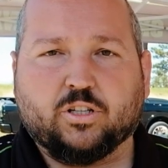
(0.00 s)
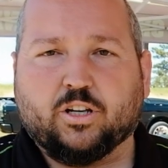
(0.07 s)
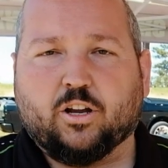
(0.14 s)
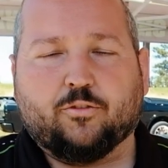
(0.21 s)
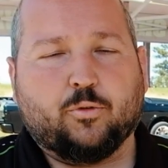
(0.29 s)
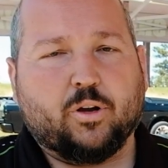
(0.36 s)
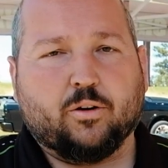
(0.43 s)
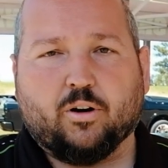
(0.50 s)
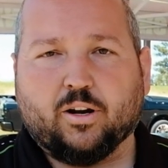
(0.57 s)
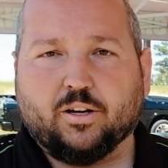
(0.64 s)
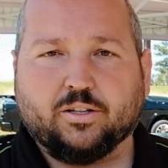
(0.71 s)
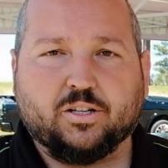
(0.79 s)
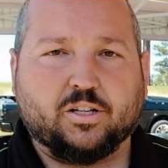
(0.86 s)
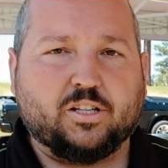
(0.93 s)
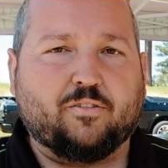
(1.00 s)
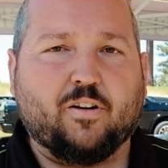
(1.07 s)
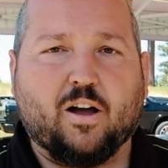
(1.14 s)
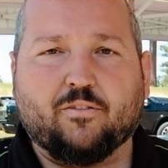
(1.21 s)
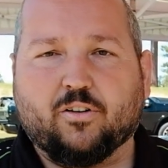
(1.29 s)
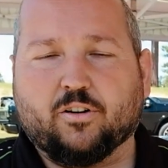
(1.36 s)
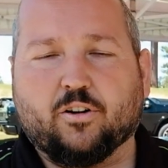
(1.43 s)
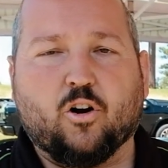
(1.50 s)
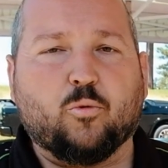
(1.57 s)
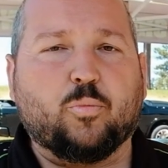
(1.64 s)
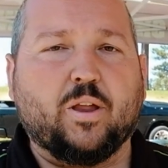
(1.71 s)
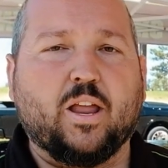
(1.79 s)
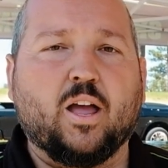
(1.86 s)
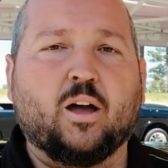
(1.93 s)
if we can run to 6,500
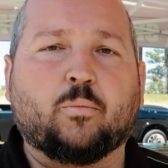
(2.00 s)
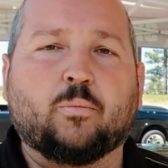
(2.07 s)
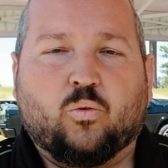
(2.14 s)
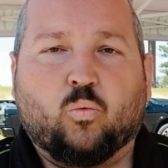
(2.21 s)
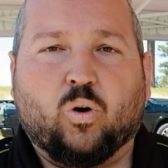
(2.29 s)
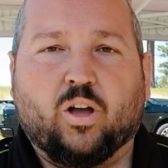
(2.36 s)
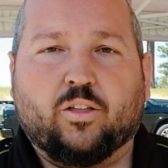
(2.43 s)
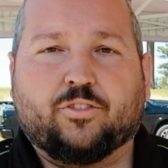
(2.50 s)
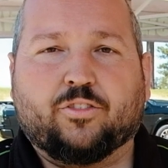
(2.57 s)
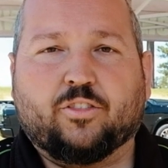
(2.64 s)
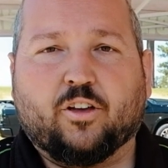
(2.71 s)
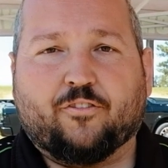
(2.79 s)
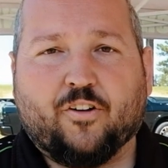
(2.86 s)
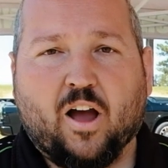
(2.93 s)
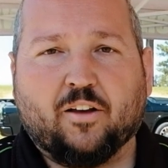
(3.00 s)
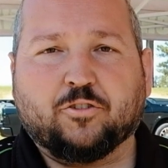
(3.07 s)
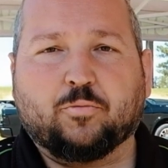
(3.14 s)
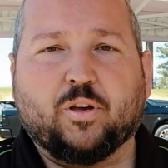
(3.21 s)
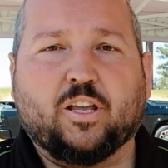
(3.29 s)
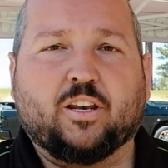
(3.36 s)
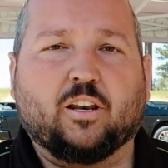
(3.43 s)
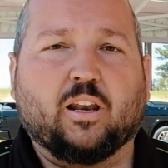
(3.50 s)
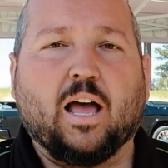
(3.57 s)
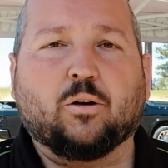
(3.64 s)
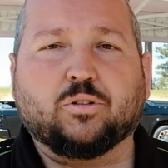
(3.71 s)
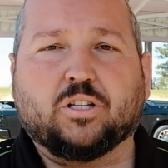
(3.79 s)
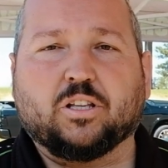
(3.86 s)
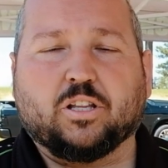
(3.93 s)
RPM with a 5-speed, it
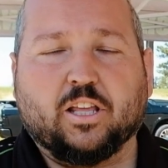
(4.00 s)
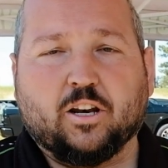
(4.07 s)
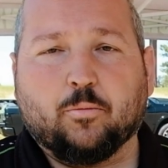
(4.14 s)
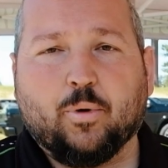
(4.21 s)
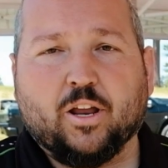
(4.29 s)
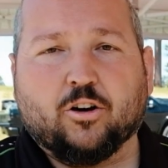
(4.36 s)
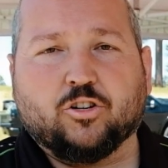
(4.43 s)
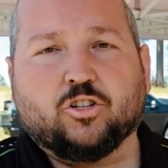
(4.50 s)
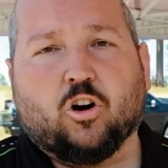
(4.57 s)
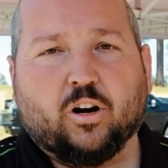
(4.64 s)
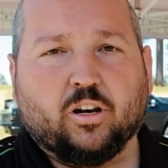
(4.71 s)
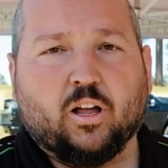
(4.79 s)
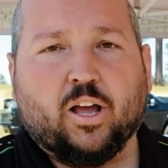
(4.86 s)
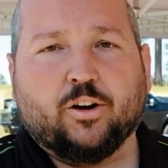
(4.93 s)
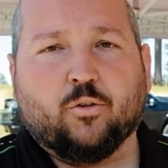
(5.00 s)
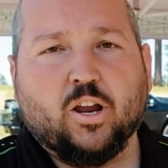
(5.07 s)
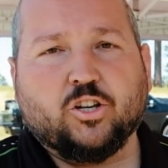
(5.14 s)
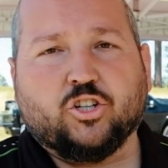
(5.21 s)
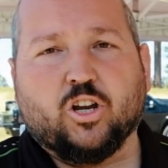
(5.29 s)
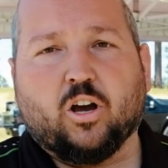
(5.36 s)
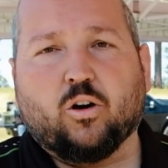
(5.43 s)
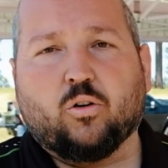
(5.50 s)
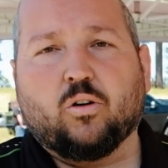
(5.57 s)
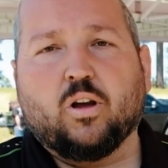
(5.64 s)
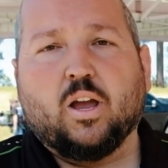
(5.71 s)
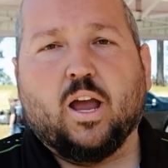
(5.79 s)
allows us to get a better starting line ratio,